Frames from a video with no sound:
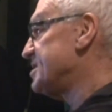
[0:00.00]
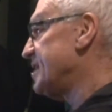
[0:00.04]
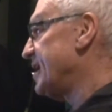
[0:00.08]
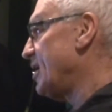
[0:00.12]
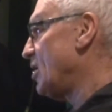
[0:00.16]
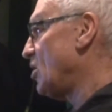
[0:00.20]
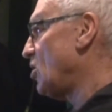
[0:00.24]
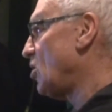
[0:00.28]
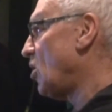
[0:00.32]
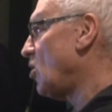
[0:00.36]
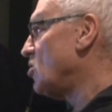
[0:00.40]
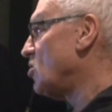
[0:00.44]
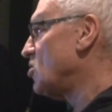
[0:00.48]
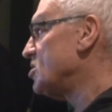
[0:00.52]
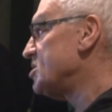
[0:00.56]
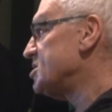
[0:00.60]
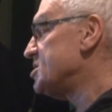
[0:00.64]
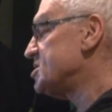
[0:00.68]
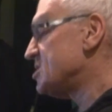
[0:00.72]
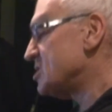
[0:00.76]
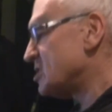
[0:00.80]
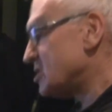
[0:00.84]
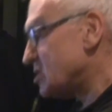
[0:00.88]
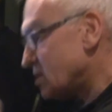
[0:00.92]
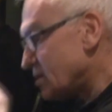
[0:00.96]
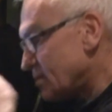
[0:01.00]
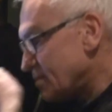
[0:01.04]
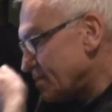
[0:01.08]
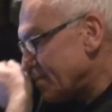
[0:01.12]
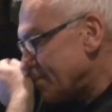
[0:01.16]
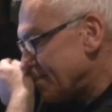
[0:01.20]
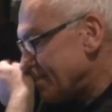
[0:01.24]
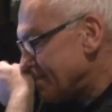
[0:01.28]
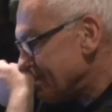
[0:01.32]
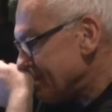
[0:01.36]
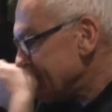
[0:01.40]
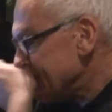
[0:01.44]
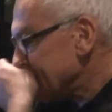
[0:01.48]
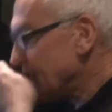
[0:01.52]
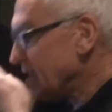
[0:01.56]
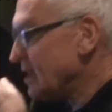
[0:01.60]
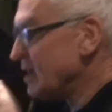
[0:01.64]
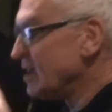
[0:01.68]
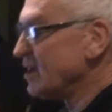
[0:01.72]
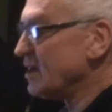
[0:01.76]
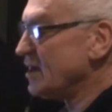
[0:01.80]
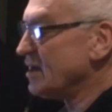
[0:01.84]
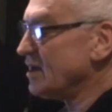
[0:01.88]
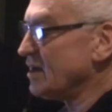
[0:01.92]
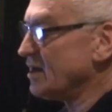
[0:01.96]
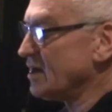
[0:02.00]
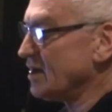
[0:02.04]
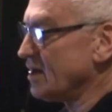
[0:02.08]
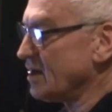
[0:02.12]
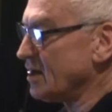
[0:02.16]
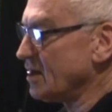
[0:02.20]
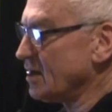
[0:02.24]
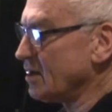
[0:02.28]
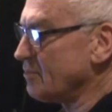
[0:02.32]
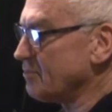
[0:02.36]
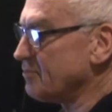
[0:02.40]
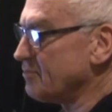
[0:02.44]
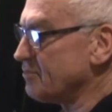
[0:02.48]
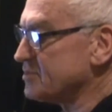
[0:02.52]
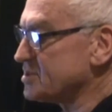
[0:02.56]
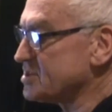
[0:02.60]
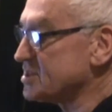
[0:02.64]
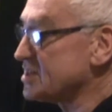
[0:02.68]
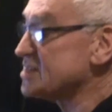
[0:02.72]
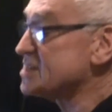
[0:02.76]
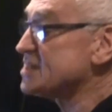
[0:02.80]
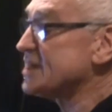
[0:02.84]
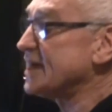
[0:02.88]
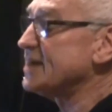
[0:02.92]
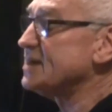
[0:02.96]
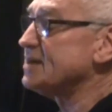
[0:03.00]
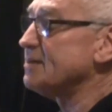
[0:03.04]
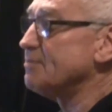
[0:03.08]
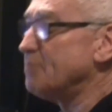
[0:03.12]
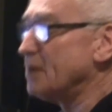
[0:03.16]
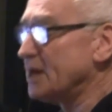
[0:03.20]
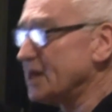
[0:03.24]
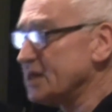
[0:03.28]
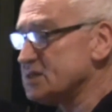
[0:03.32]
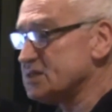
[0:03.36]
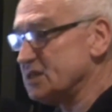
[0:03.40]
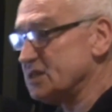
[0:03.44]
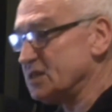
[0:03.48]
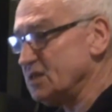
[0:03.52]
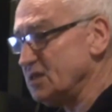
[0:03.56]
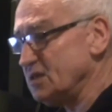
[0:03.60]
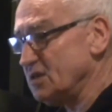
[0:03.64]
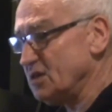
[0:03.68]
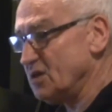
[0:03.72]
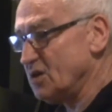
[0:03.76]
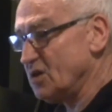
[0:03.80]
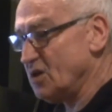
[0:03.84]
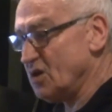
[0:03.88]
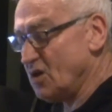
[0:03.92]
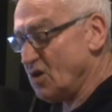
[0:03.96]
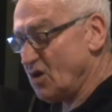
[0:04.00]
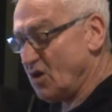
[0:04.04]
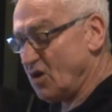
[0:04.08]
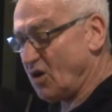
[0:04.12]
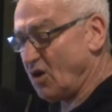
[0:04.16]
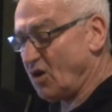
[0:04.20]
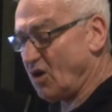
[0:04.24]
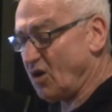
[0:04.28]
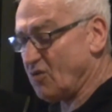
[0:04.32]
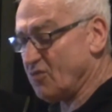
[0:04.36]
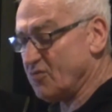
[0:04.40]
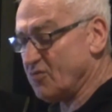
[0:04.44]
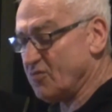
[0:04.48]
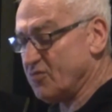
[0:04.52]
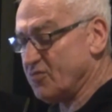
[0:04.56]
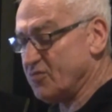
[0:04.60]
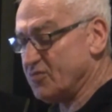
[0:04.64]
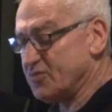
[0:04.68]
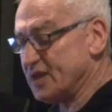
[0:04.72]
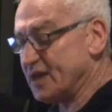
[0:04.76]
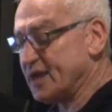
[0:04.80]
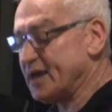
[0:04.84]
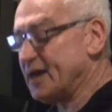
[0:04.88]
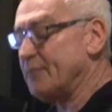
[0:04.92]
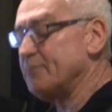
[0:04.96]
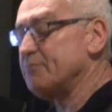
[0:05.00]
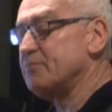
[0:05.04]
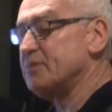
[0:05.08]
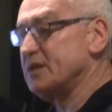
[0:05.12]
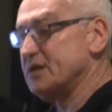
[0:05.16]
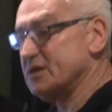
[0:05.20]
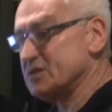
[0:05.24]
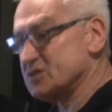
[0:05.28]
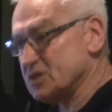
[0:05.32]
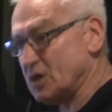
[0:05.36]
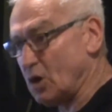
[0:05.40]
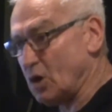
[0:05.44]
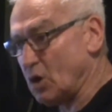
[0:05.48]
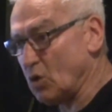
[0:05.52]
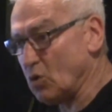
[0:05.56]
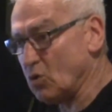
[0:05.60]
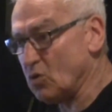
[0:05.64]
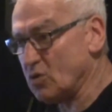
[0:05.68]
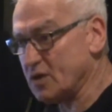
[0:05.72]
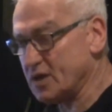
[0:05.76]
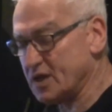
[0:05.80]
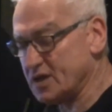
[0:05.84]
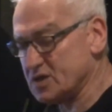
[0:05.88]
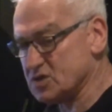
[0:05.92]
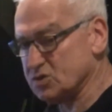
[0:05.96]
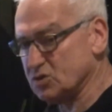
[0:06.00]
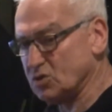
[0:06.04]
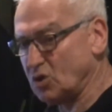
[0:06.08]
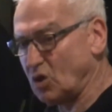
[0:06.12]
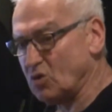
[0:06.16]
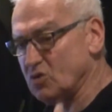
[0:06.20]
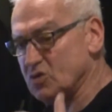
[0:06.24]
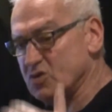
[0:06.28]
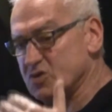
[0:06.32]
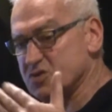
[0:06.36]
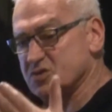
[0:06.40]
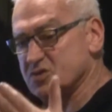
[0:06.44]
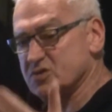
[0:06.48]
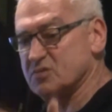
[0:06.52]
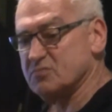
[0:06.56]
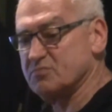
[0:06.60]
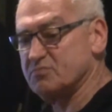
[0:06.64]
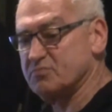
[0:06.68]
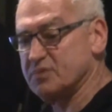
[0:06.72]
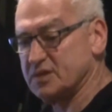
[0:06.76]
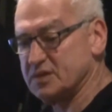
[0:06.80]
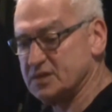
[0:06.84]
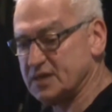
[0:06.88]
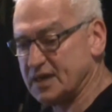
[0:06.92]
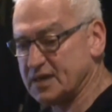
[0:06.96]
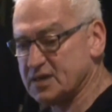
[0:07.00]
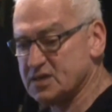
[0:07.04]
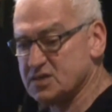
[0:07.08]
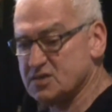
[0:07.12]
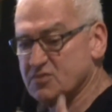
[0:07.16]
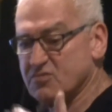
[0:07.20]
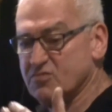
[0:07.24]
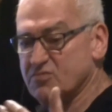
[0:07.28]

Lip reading: in long-term sustainability of the company as a whole. It's long-term productive